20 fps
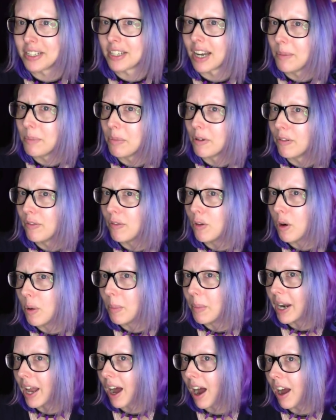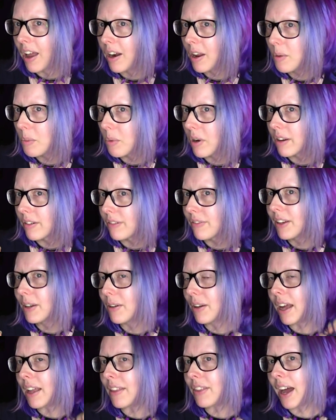shape or form, and I don't want to
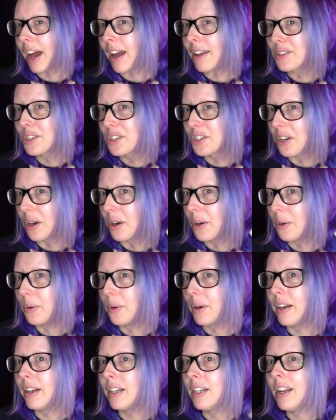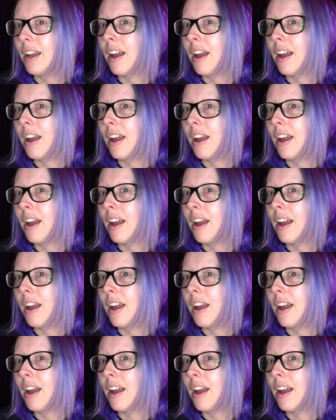feel like that, so